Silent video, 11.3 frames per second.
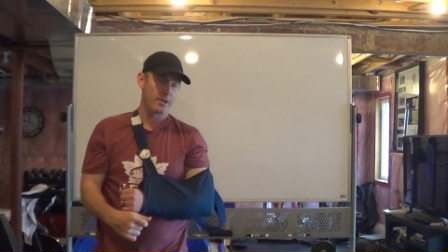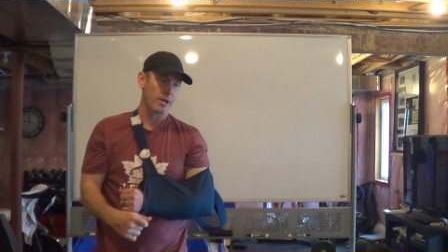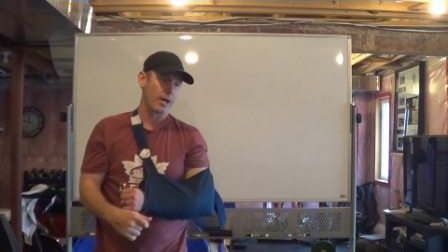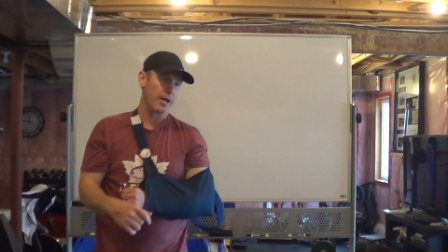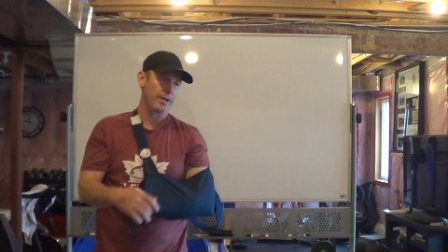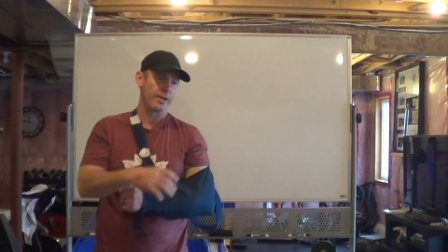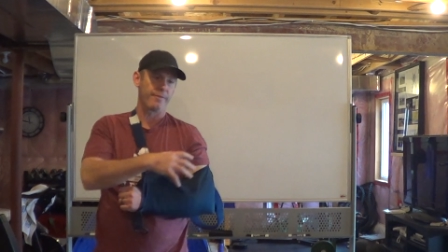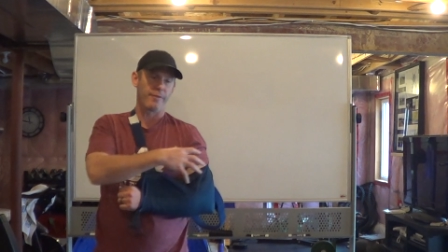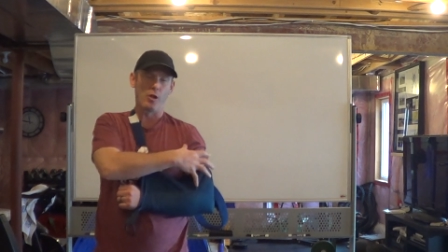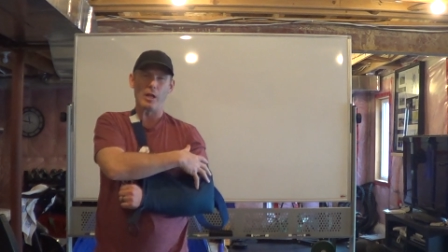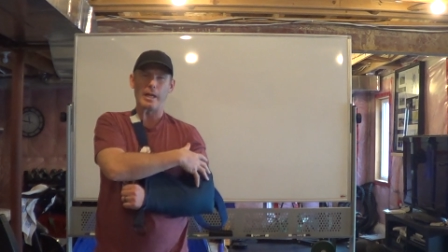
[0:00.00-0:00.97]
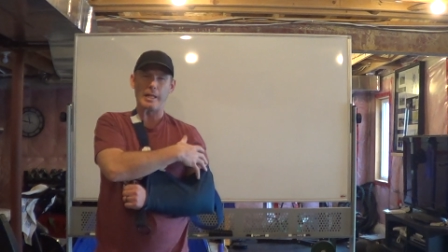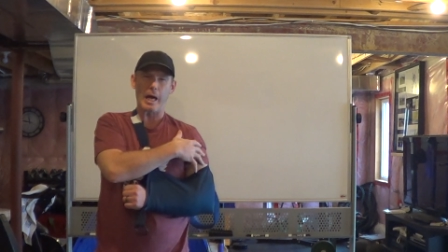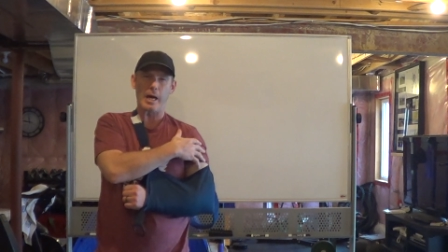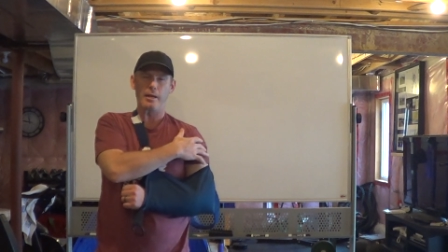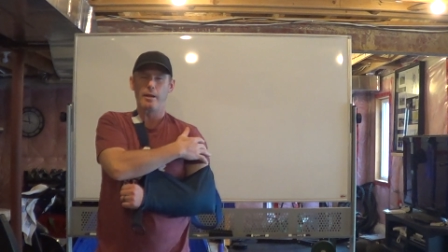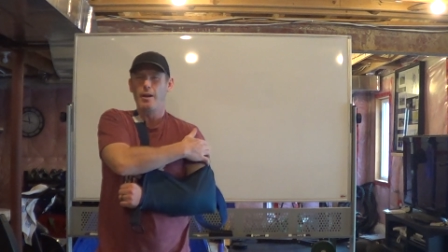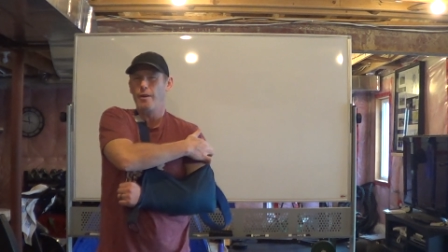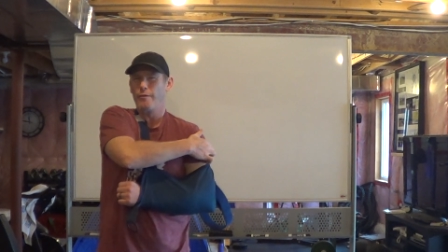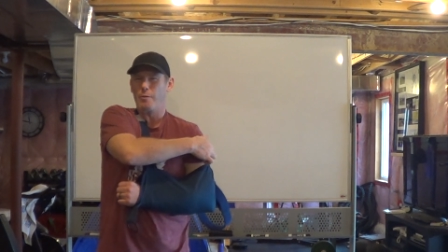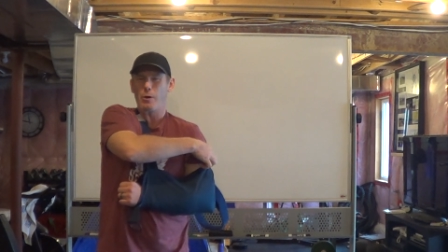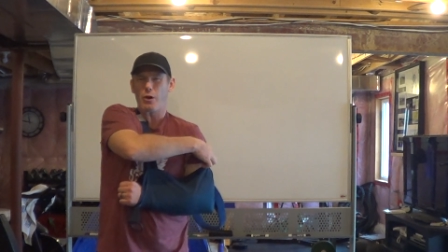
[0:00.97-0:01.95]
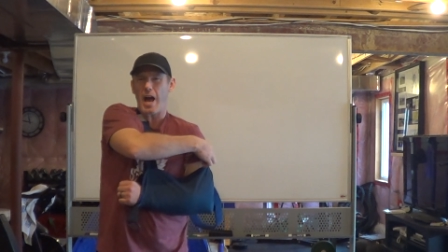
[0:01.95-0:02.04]
Uh, it felt like that
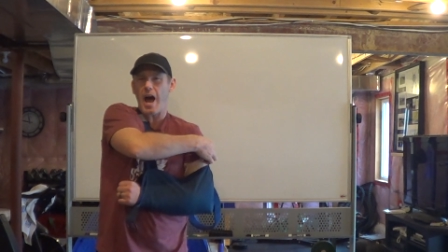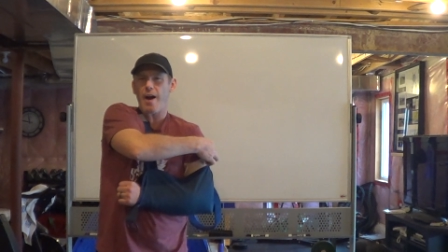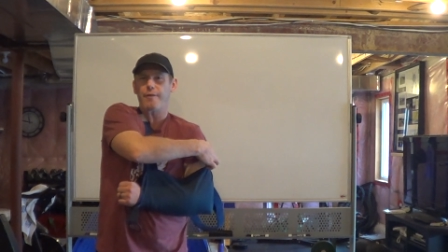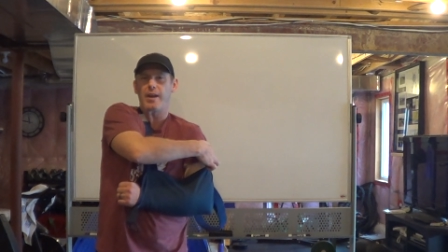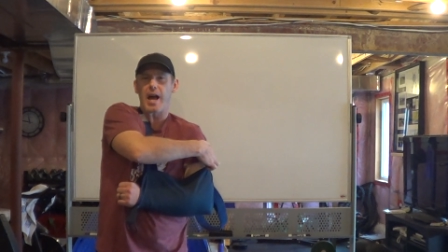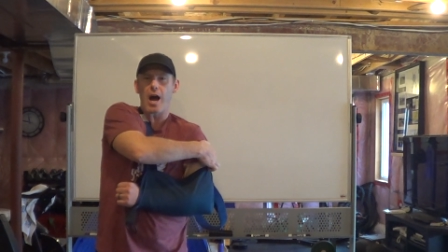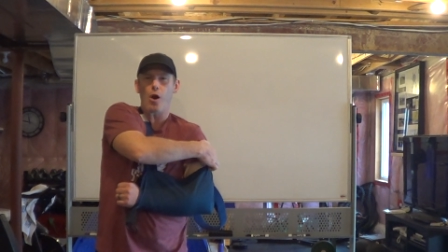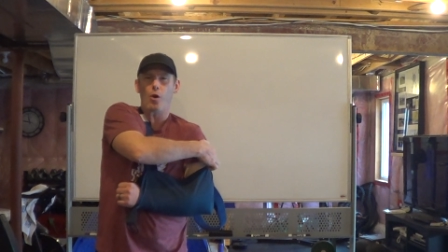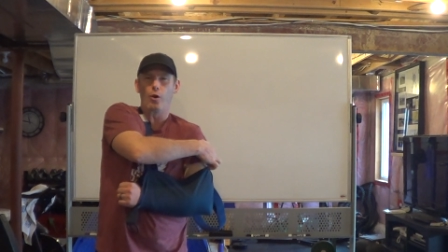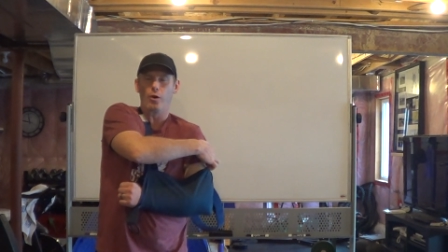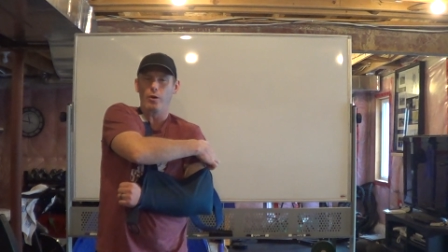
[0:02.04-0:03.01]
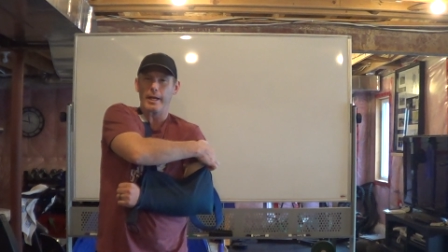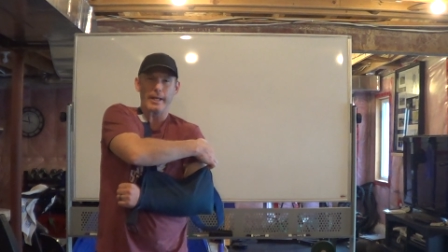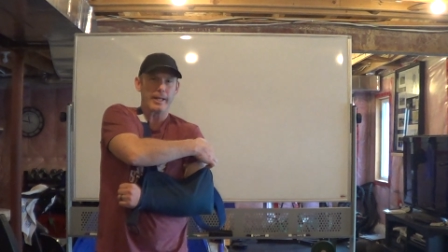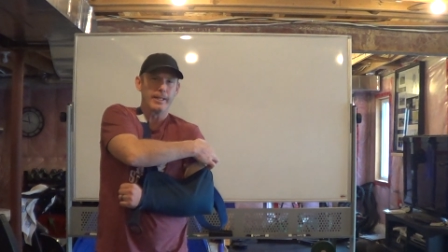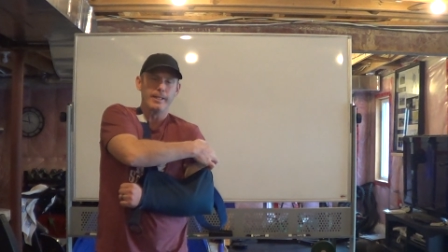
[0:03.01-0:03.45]
for about a half an hour, like